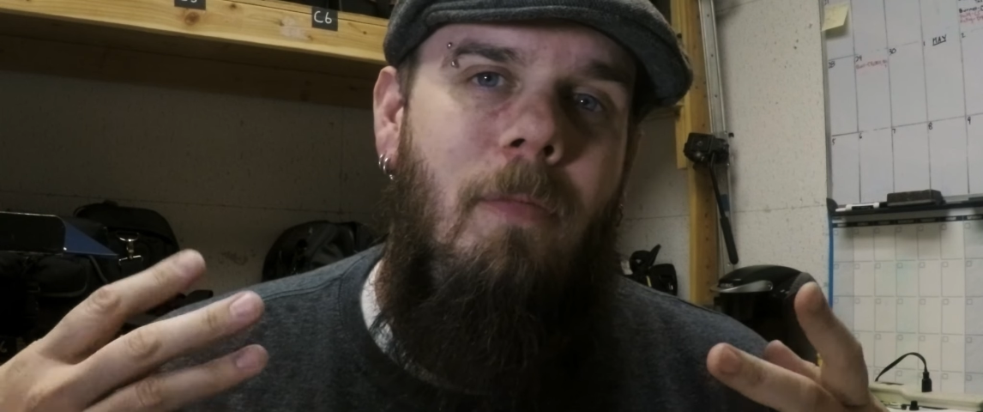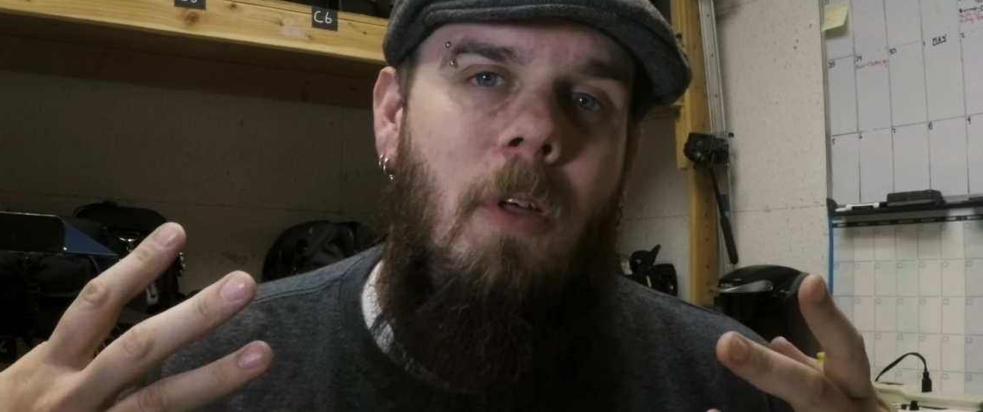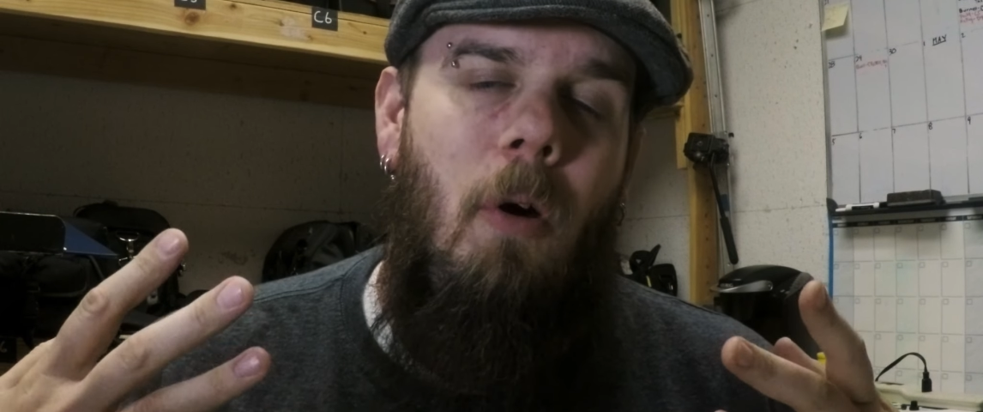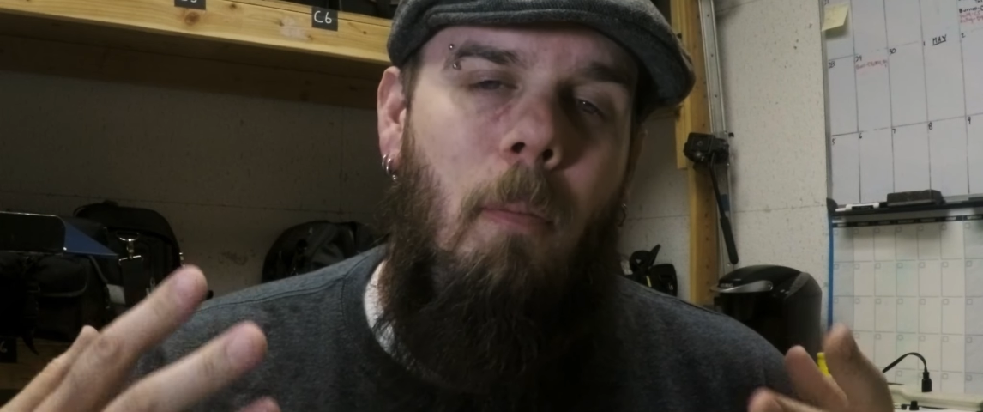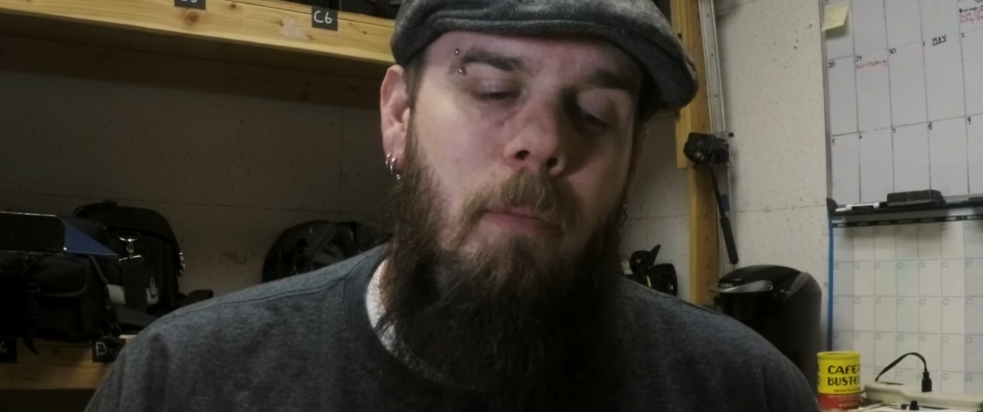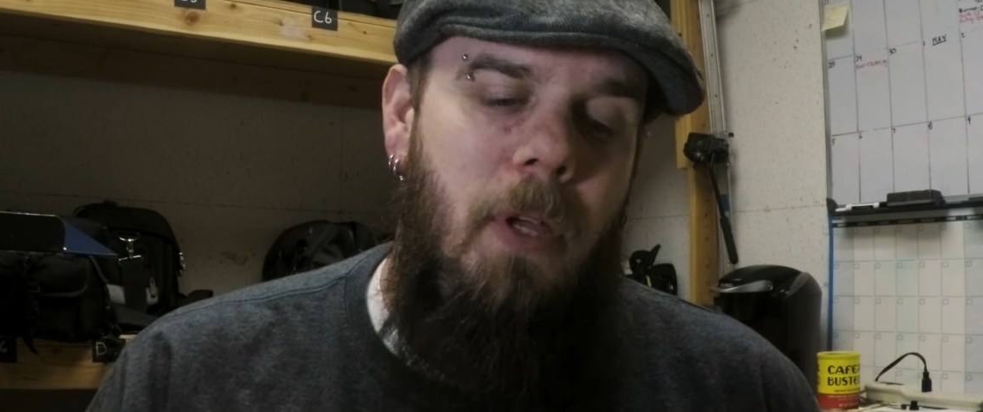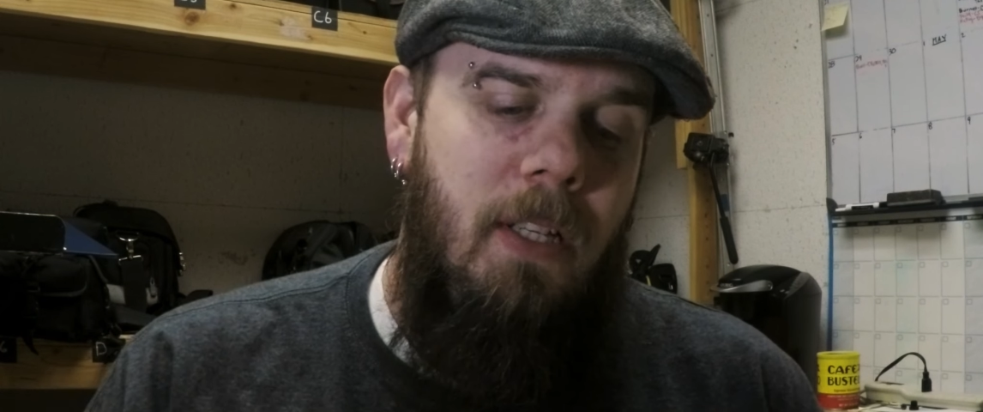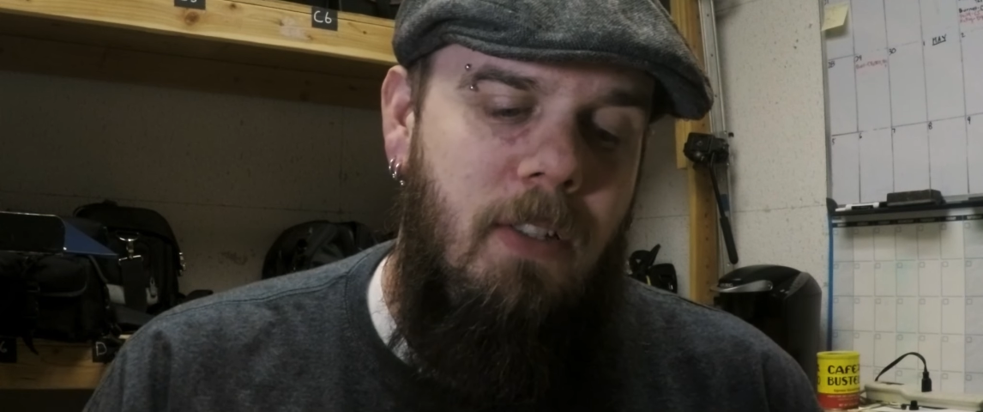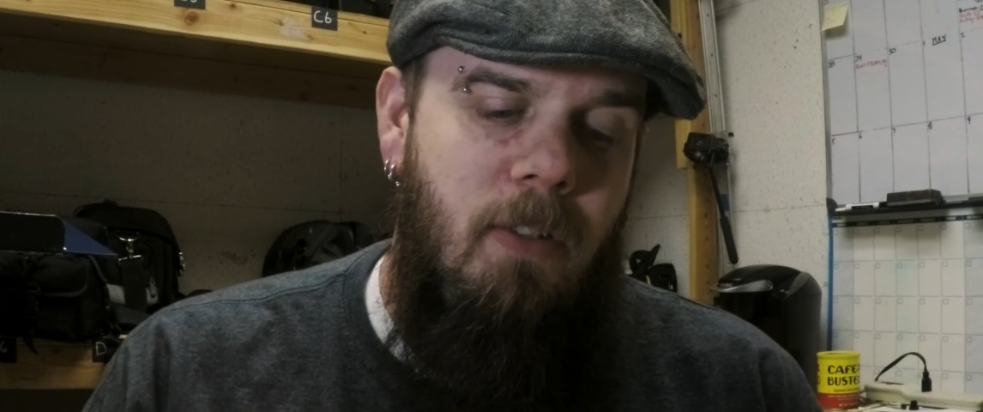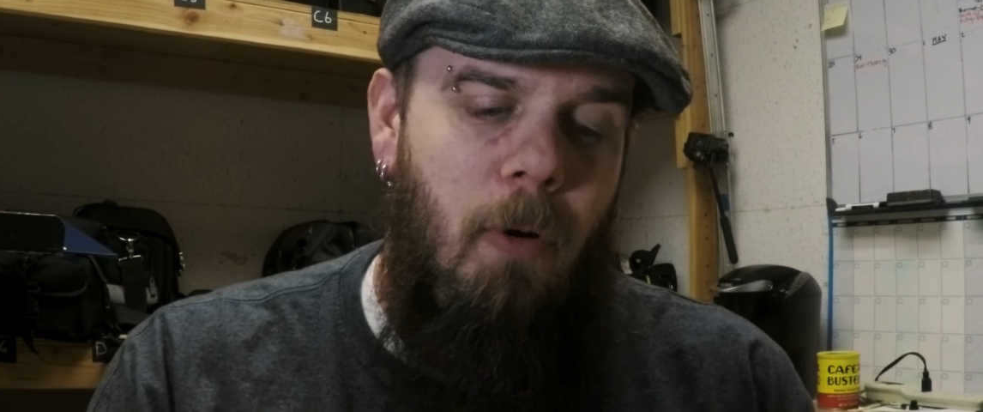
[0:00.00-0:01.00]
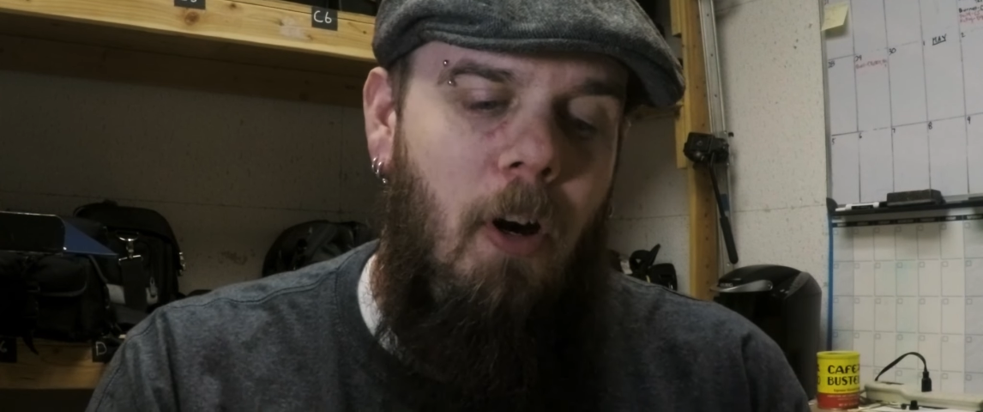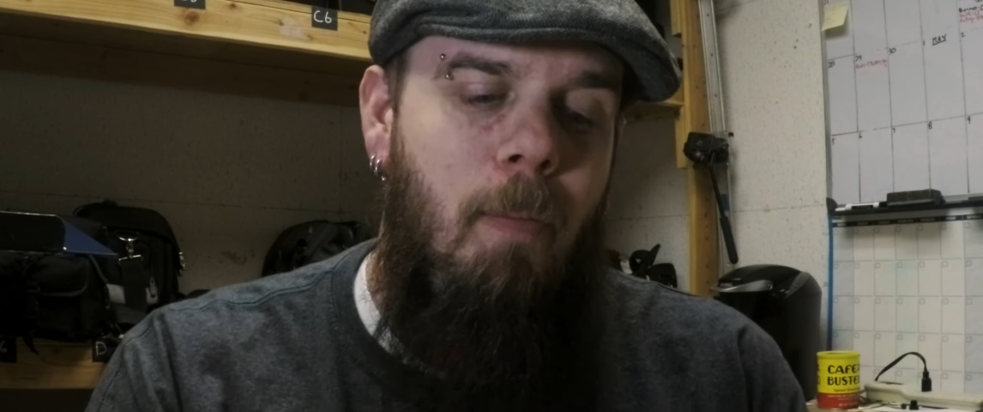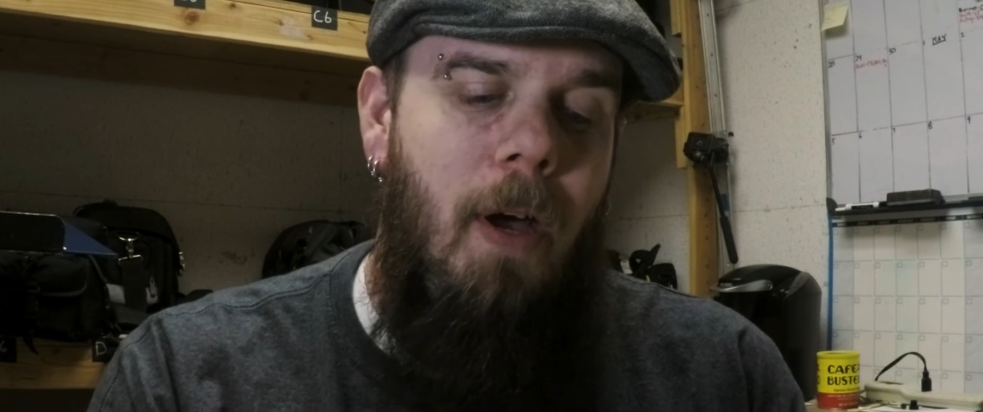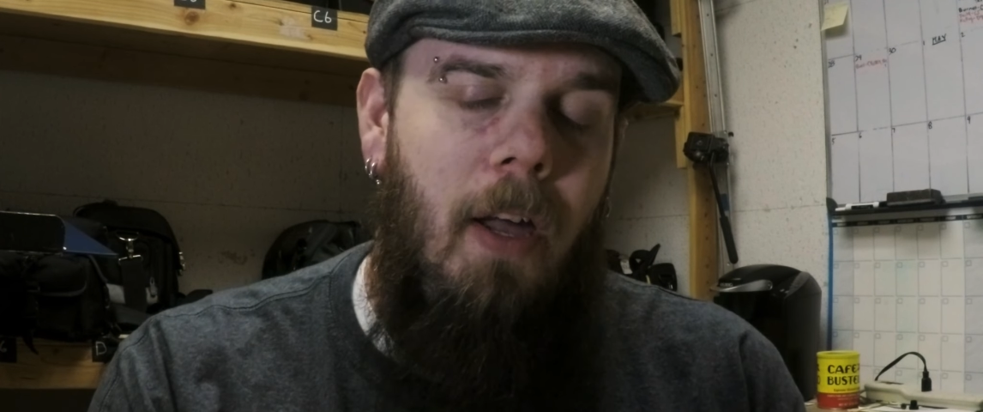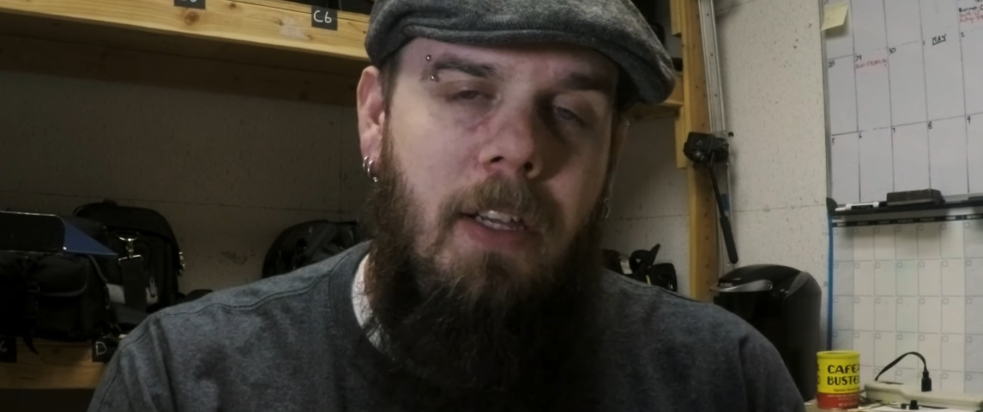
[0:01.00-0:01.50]
The biggest part
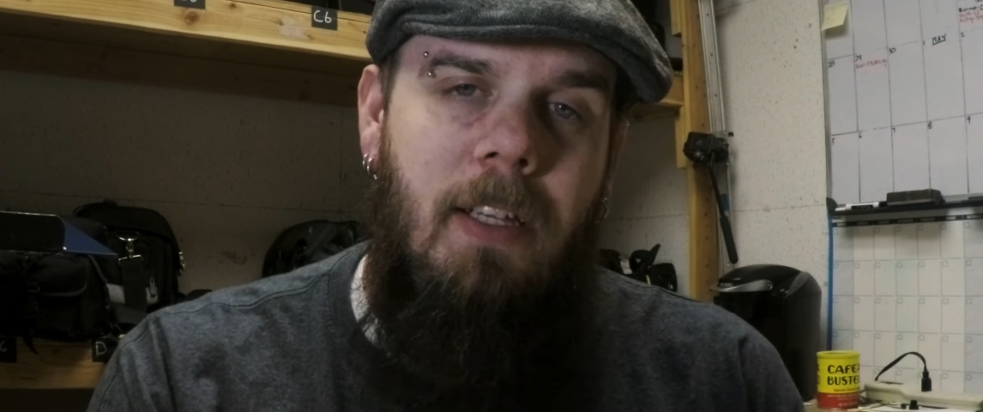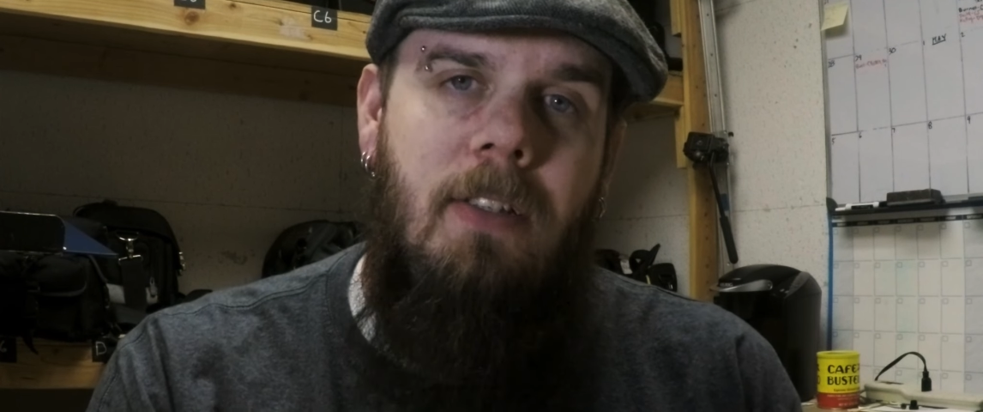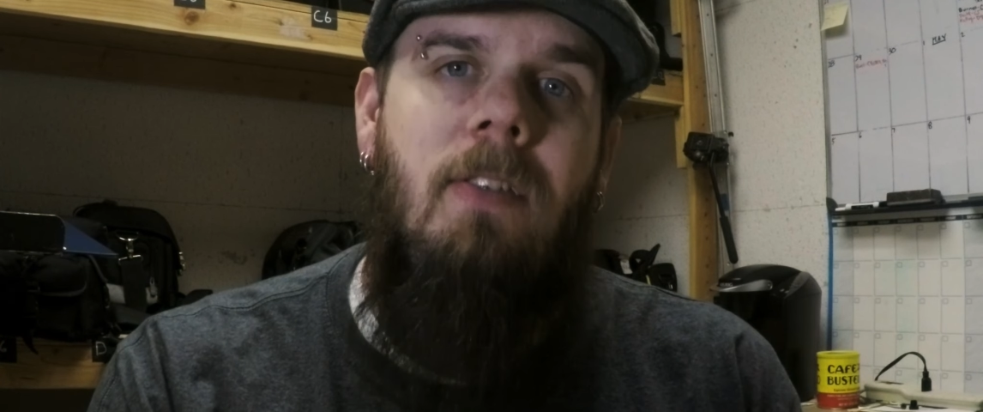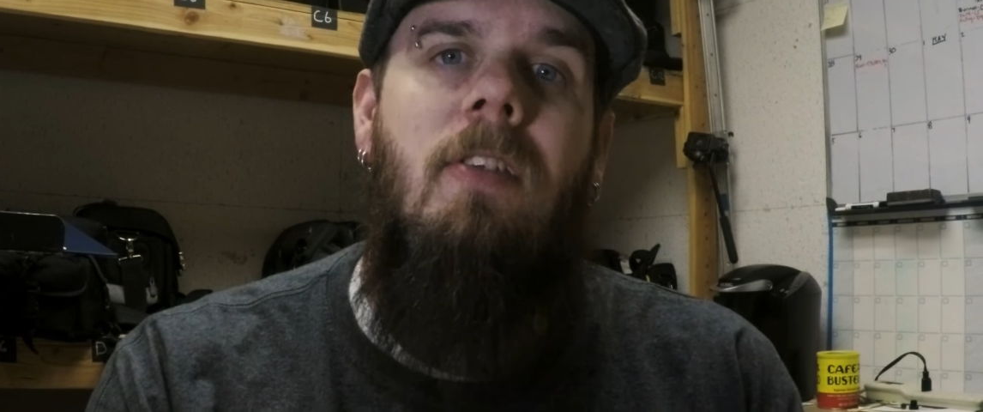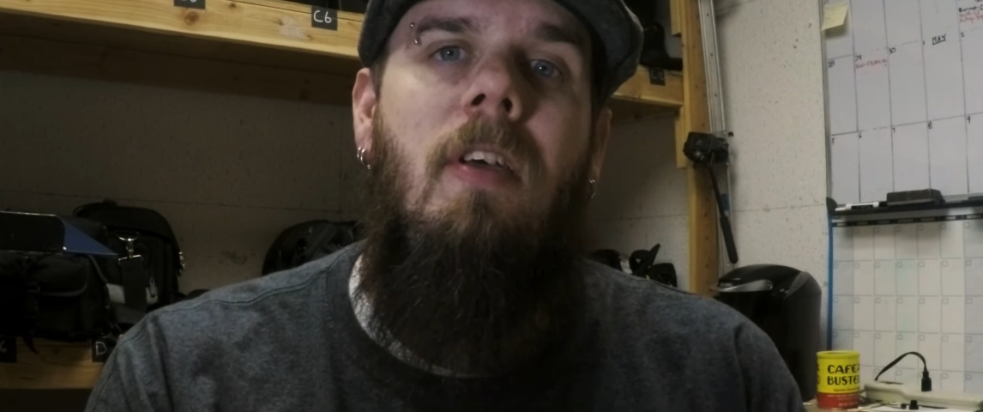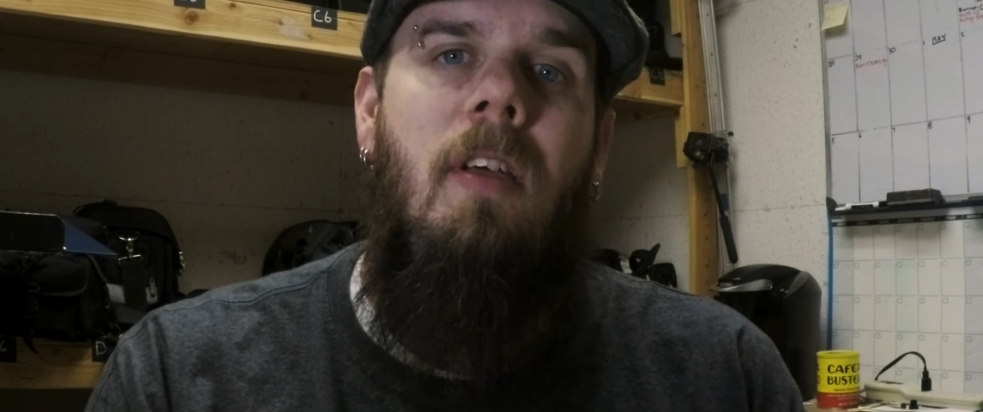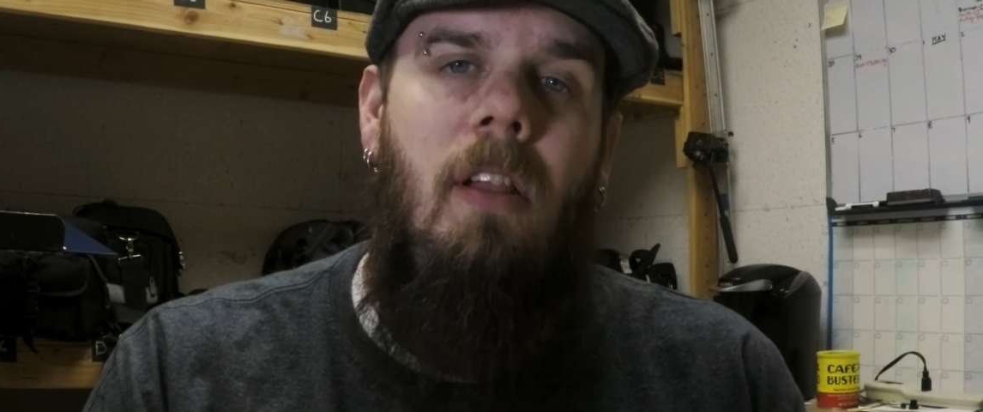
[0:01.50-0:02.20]
about it is